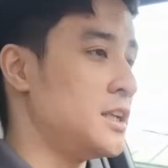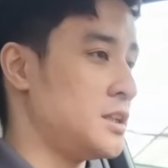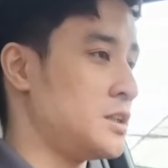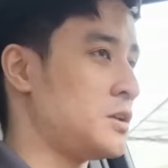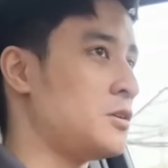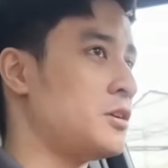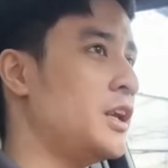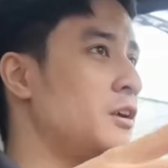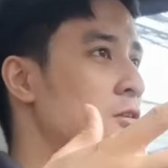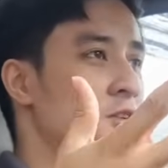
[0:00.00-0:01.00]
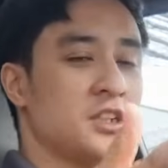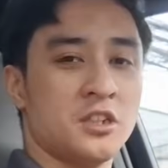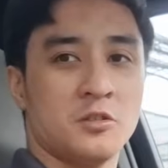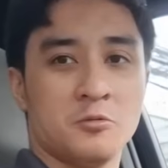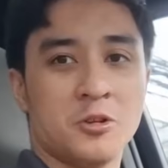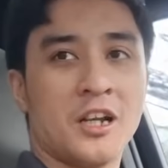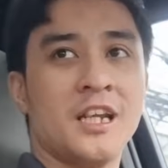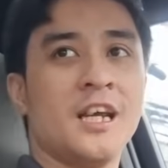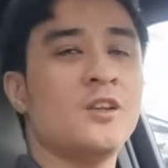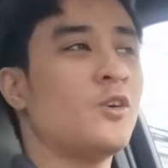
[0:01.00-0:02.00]
So here, just
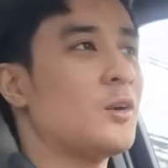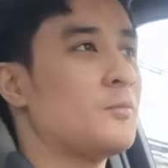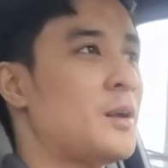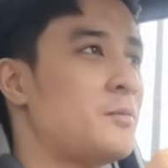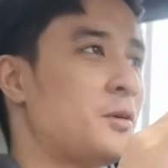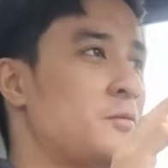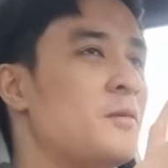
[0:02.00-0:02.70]
running in normal mode.